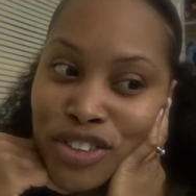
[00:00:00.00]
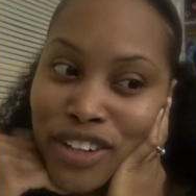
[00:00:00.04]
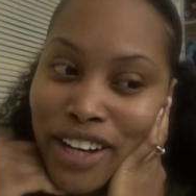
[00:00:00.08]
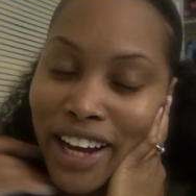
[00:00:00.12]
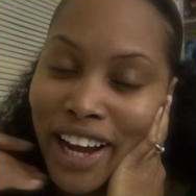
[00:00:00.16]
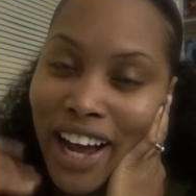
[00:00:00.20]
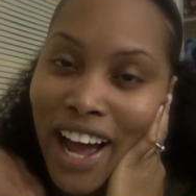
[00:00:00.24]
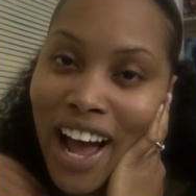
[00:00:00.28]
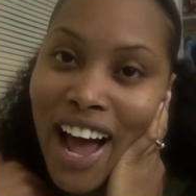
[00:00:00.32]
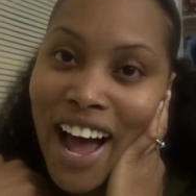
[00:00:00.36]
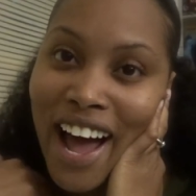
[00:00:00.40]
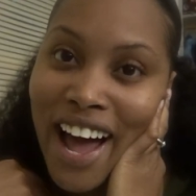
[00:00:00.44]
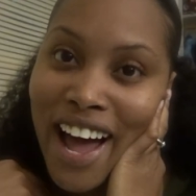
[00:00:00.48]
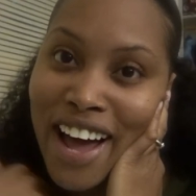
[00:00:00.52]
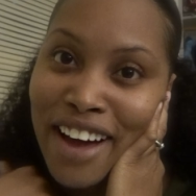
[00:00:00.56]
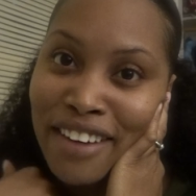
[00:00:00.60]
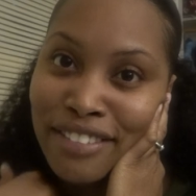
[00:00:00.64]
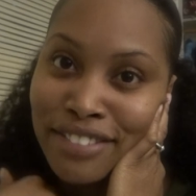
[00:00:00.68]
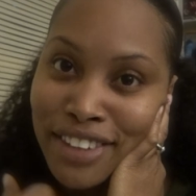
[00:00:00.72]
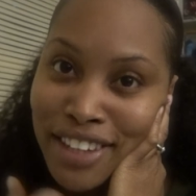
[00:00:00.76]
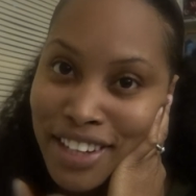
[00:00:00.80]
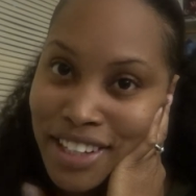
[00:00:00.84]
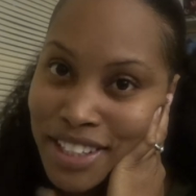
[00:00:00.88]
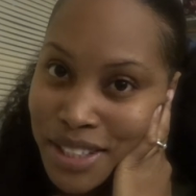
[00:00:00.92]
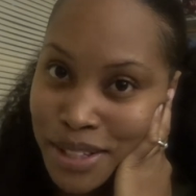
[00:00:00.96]
Like, I
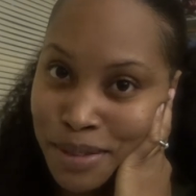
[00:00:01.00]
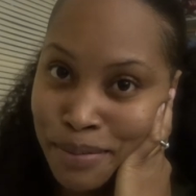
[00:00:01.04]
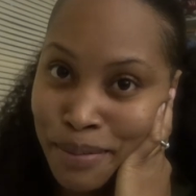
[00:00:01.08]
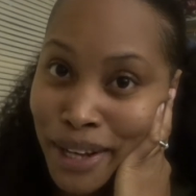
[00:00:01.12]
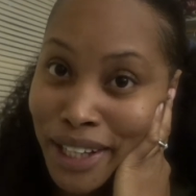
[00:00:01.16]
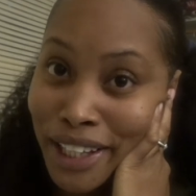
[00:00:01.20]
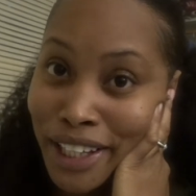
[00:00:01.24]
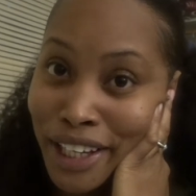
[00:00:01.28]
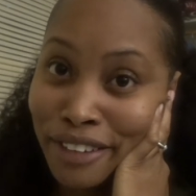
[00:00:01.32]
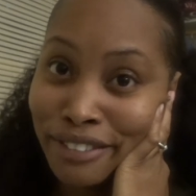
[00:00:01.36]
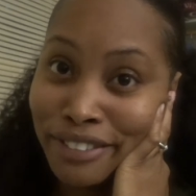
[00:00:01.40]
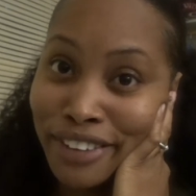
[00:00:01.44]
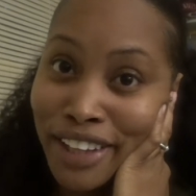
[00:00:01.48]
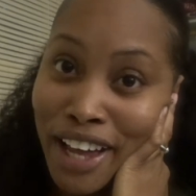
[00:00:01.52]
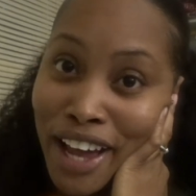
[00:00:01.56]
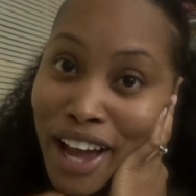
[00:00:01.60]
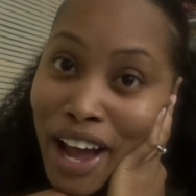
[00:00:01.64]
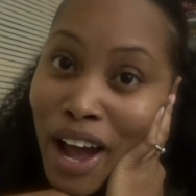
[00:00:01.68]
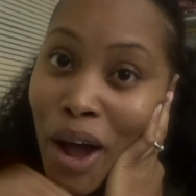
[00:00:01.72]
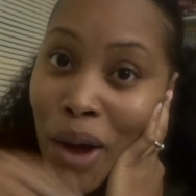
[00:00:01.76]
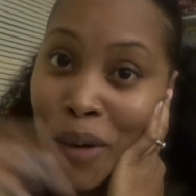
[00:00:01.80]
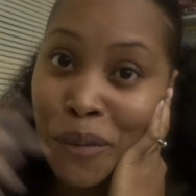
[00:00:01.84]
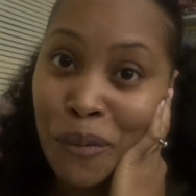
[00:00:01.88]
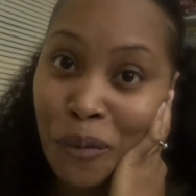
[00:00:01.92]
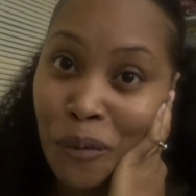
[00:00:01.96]
have things in my life that
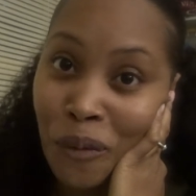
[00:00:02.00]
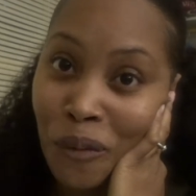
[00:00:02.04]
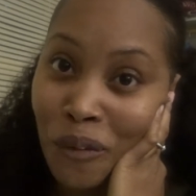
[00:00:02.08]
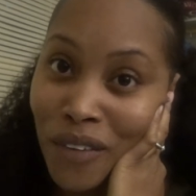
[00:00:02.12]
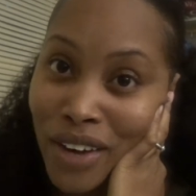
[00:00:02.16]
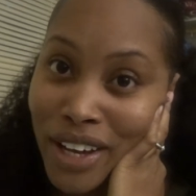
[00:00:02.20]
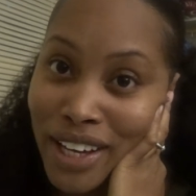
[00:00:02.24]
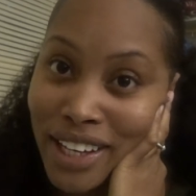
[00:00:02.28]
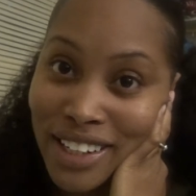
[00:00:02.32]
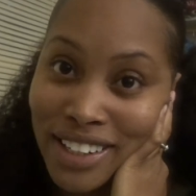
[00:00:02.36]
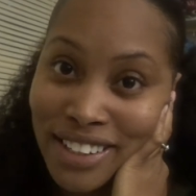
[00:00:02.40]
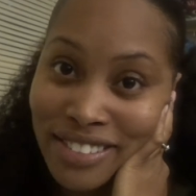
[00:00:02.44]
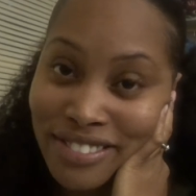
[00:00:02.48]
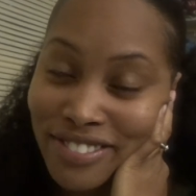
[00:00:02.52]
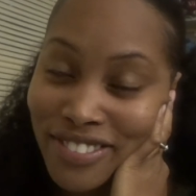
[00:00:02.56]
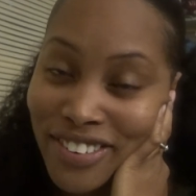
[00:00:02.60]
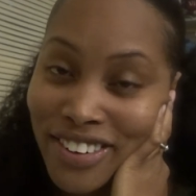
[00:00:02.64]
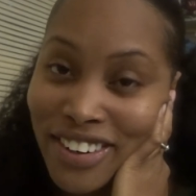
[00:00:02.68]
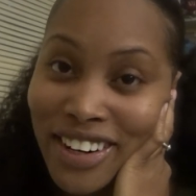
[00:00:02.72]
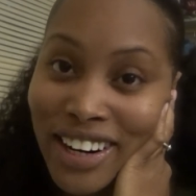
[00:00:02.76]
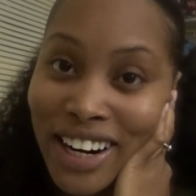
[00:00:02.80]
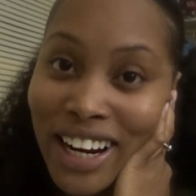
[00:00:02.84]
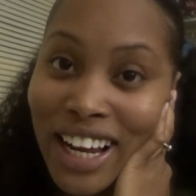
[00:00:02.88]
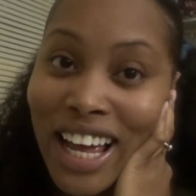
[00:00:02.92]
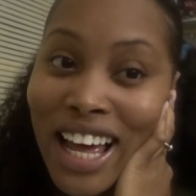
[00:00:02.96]
I'm waiting
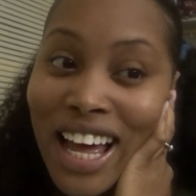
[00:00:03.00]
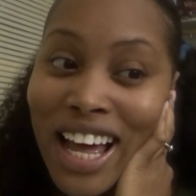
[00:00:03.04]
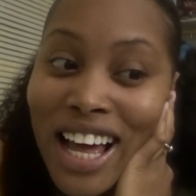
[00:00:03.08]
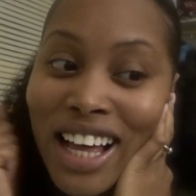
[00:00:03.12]
for